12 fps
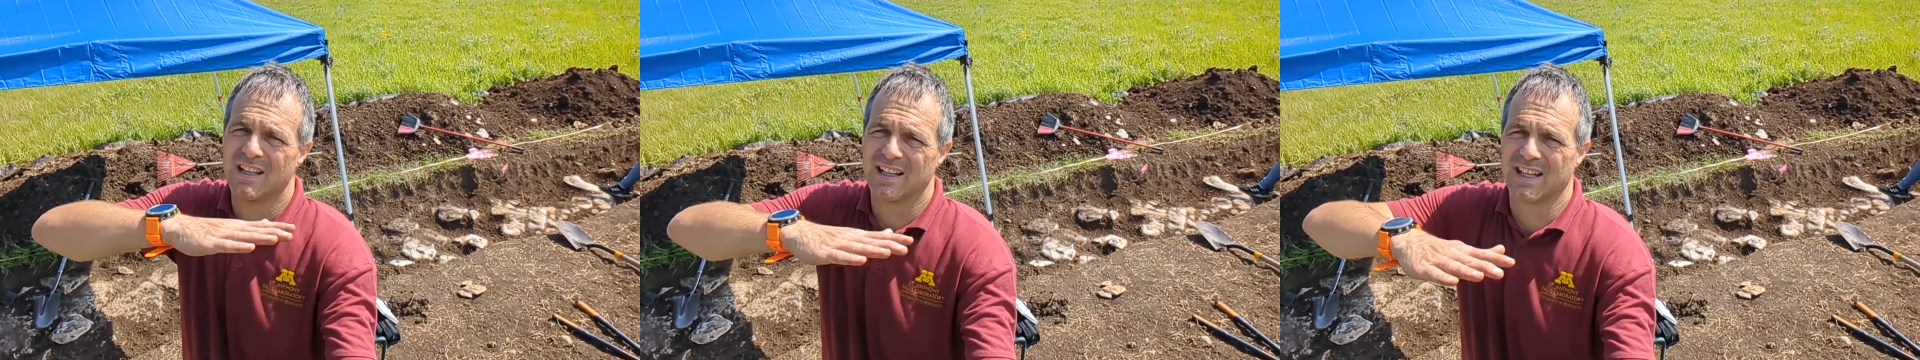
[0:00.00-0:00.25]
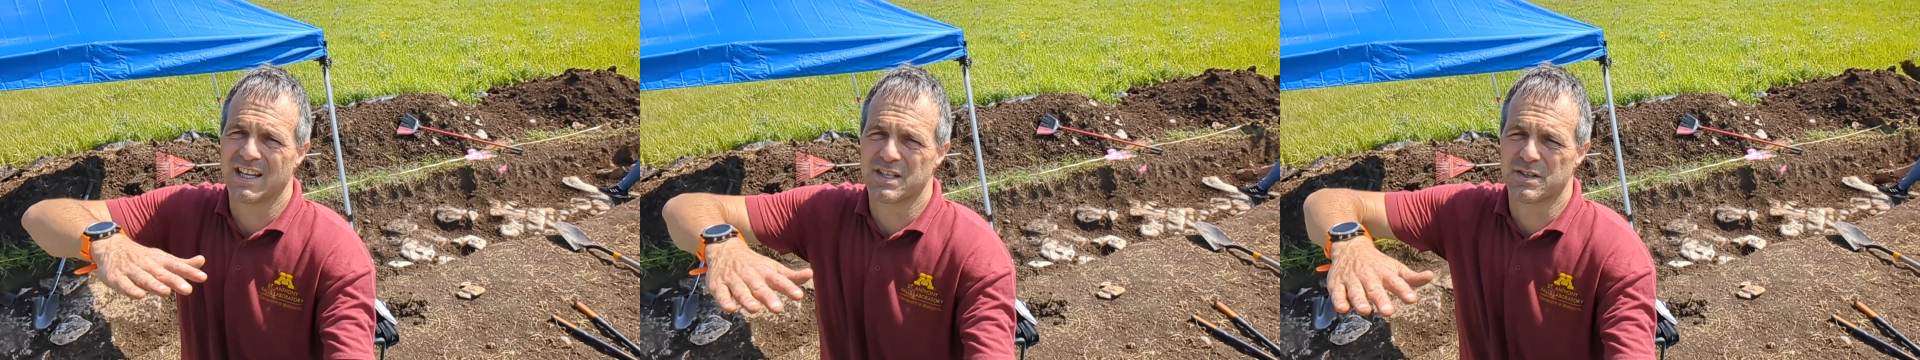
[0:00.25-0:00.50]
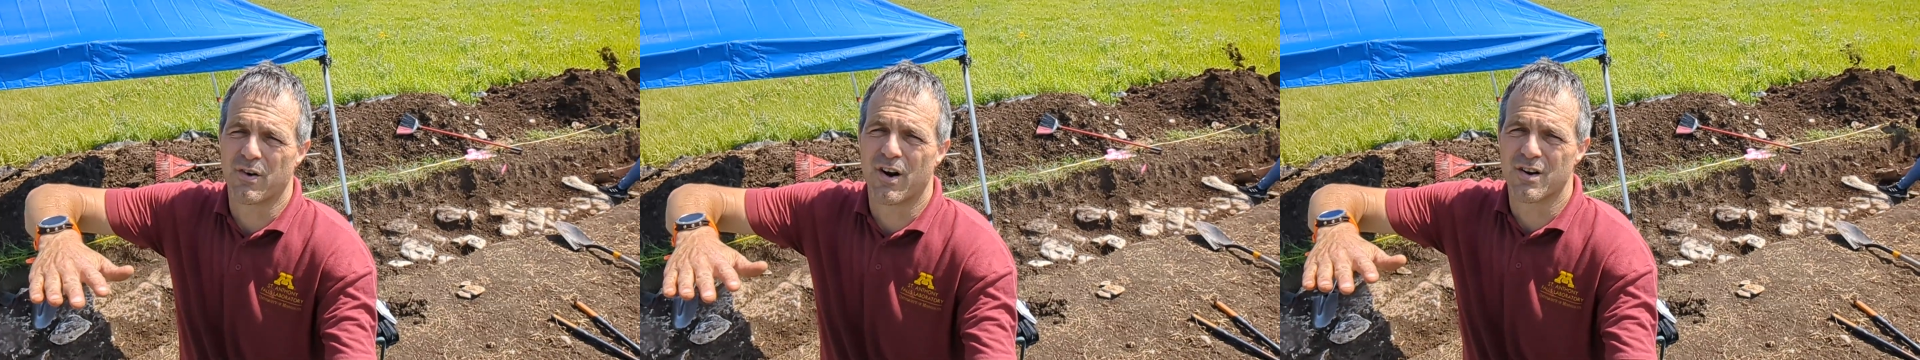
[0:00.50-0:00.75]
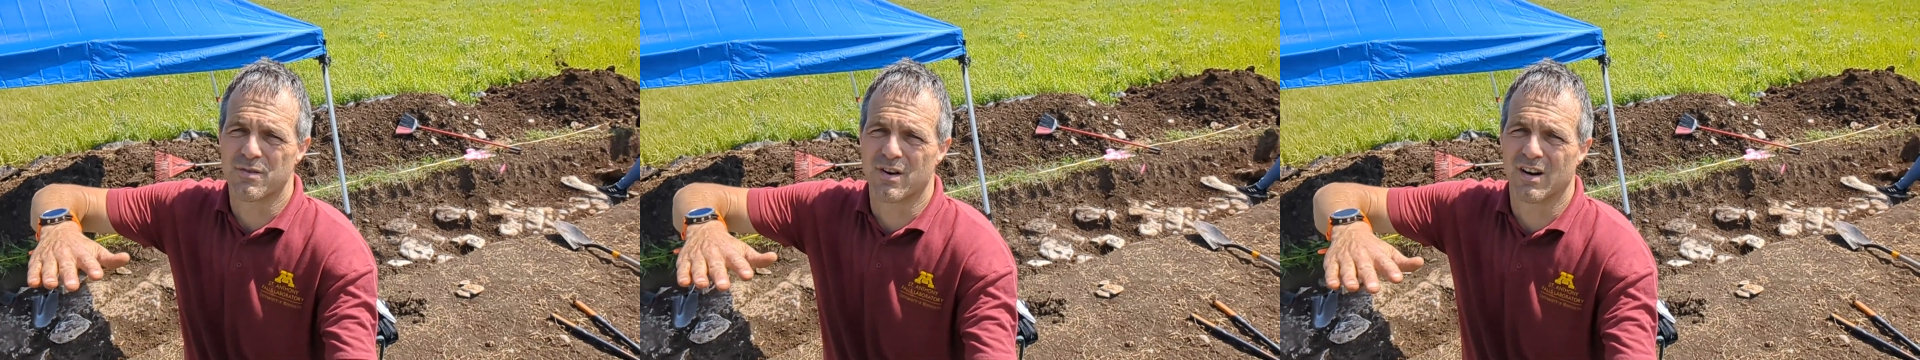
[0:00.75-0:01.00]
layers of
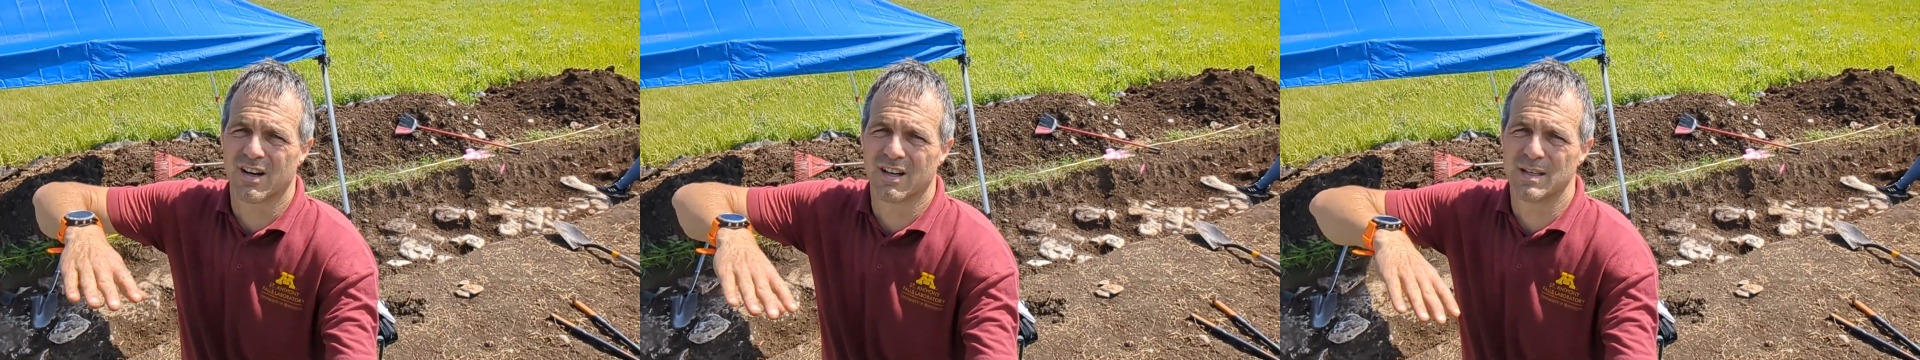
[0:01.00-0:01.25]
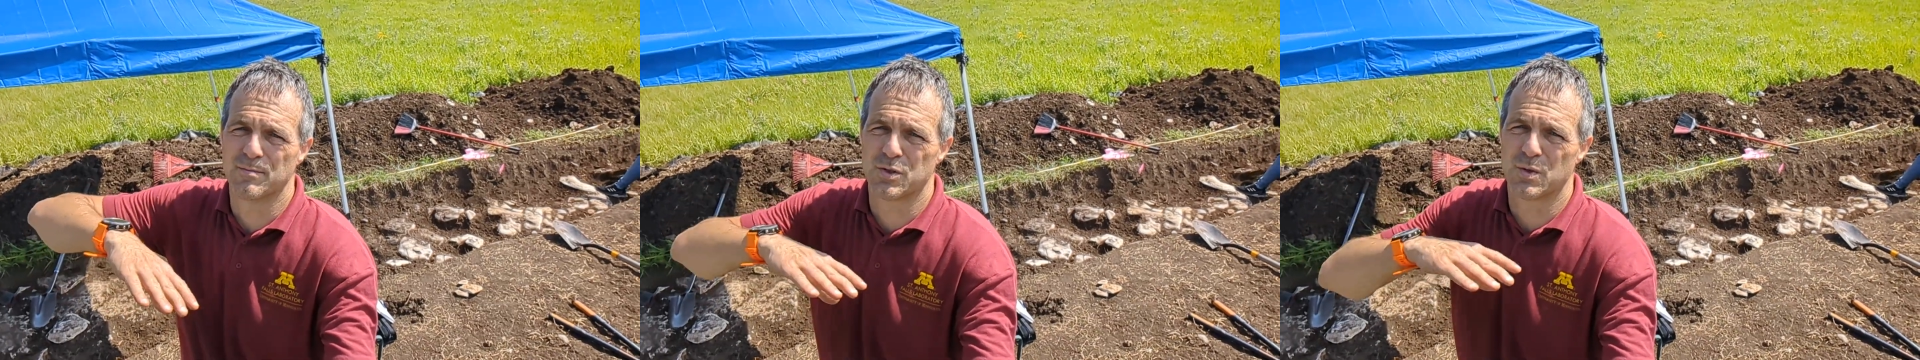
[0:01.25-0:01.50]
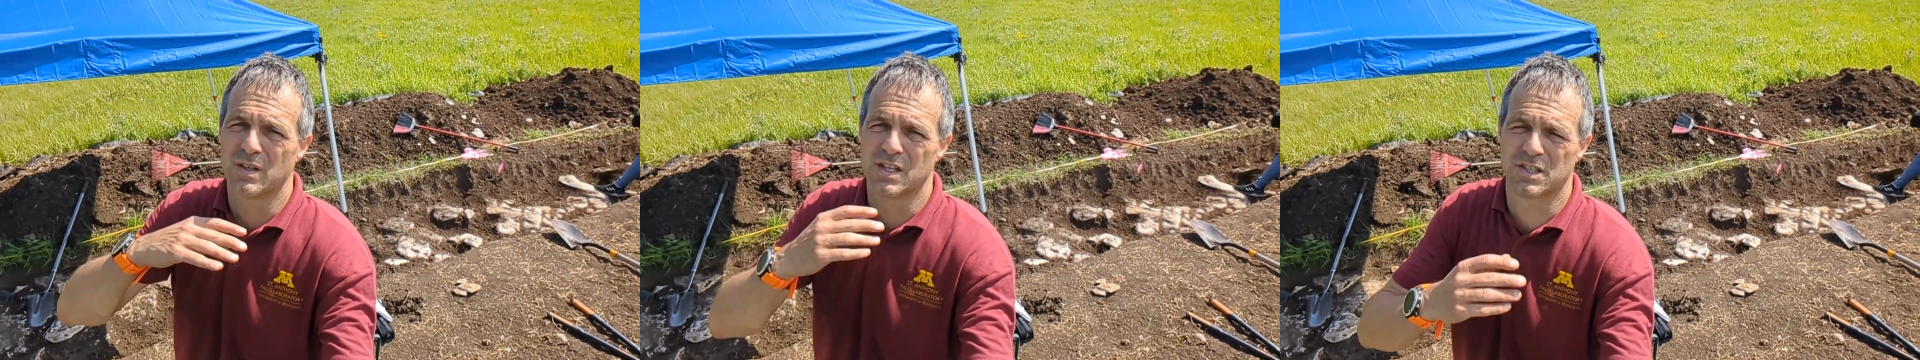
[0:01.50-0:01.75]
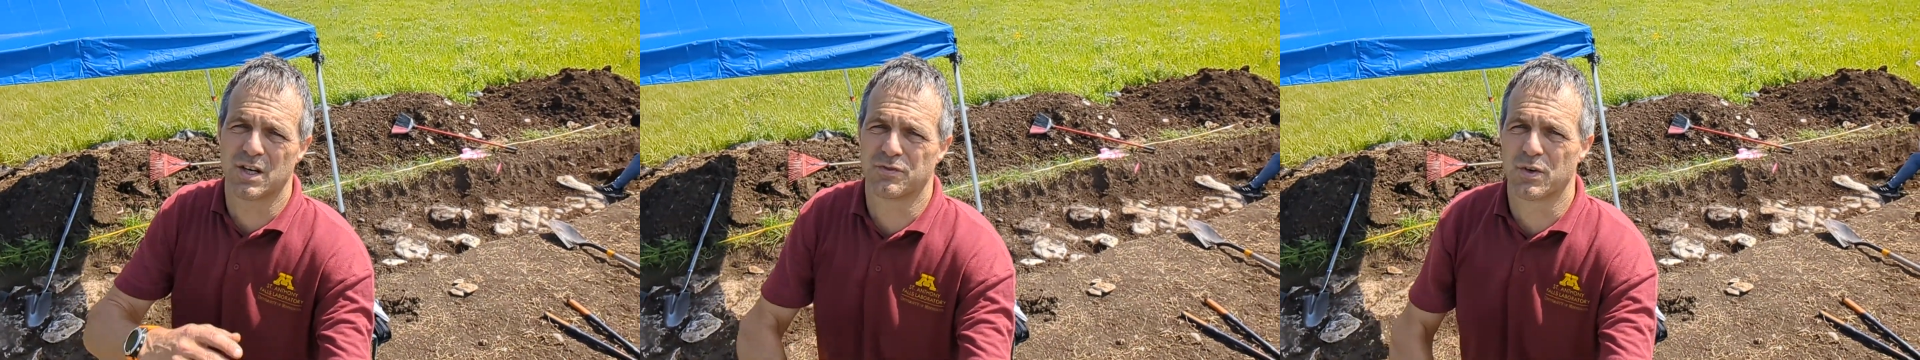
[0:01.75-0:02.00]
hard rock in between the
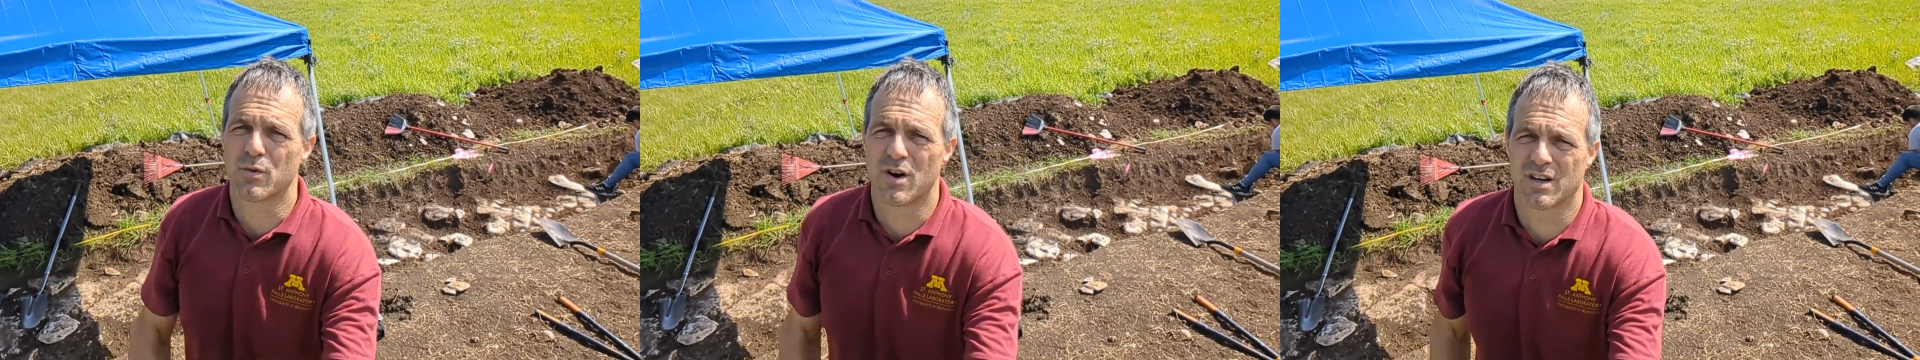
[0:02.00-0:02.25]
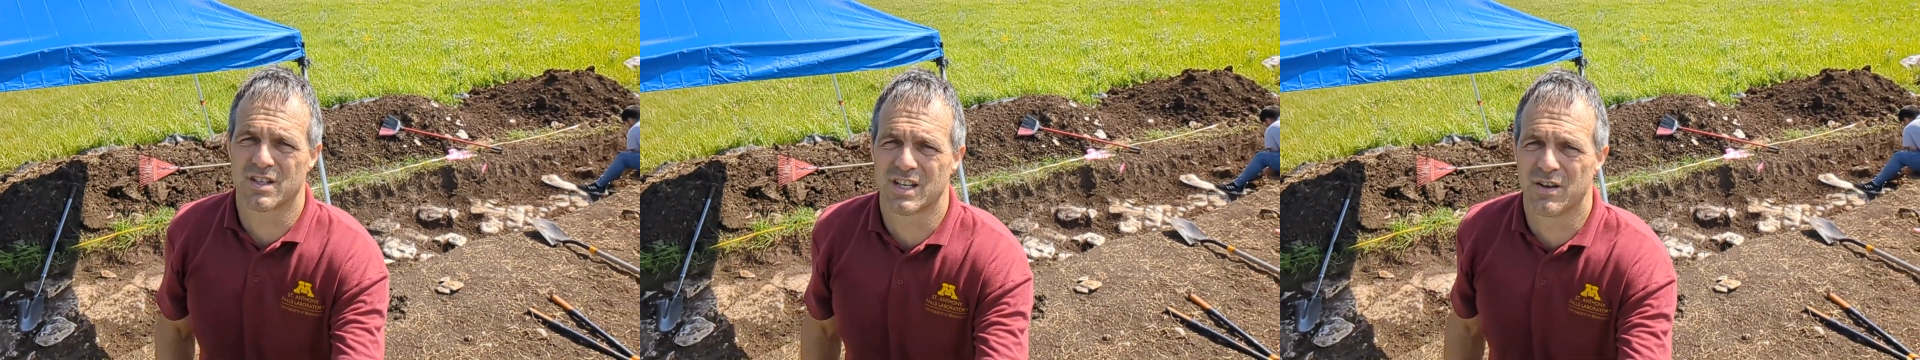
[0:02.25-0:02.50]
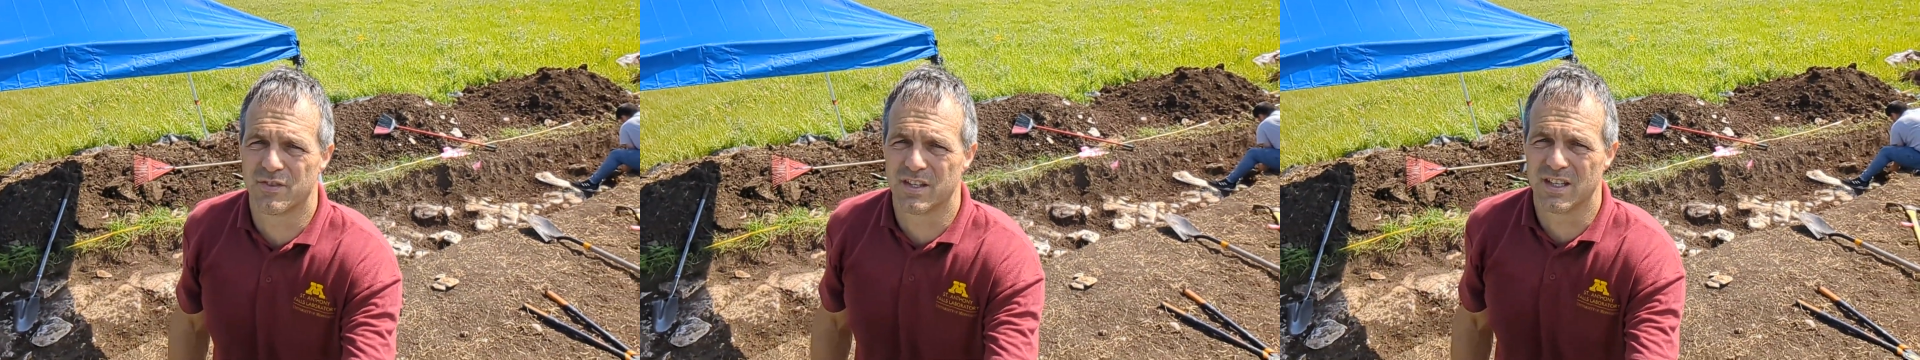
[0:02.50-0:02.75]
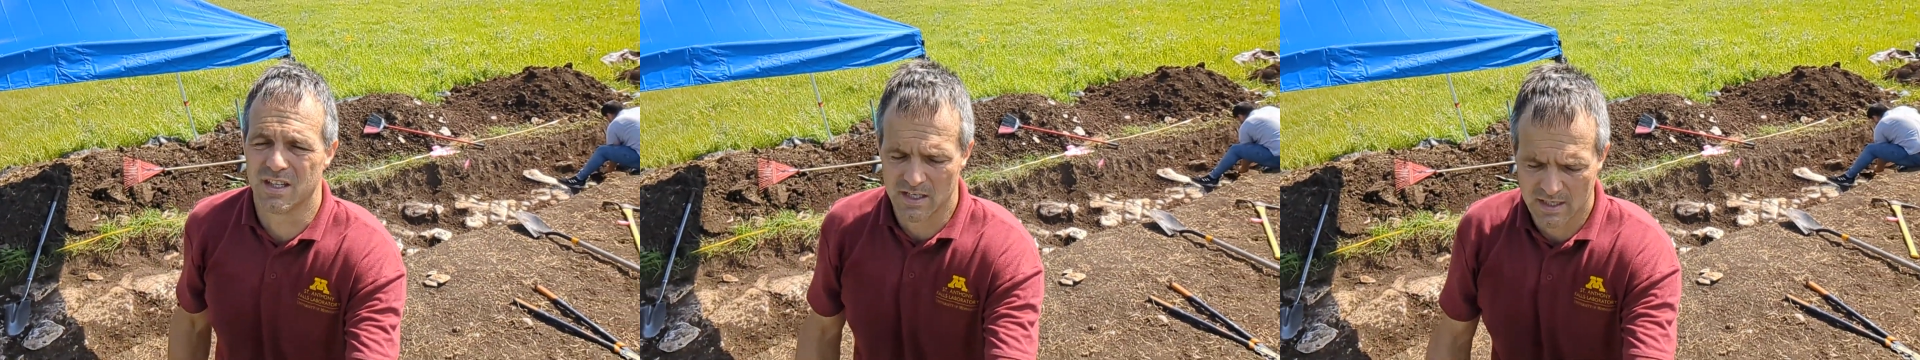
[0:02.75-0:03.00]
softer rocks of
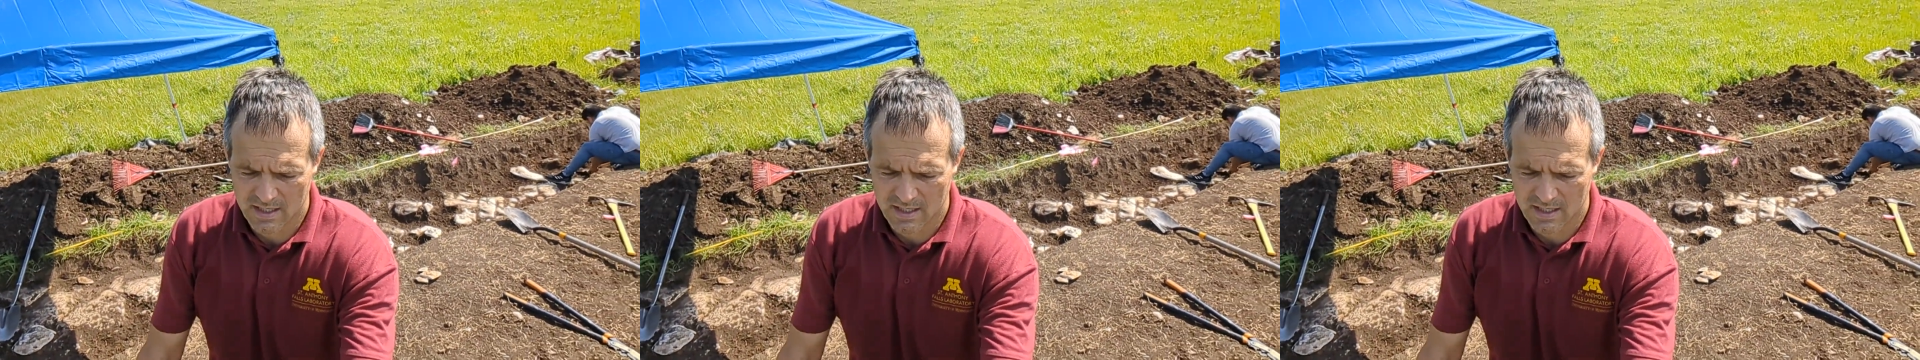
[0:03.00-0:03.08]
the